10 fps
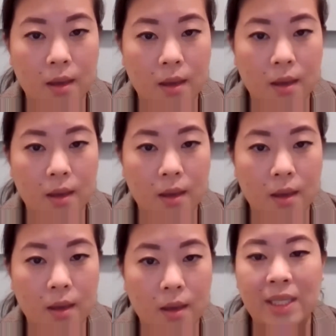or to
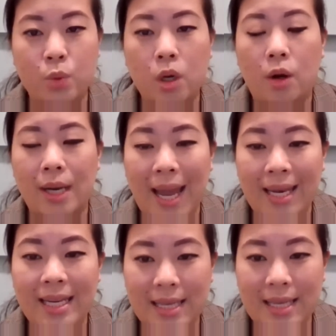commence work on
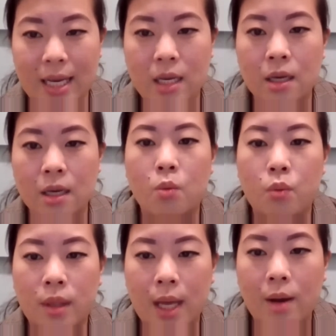any day without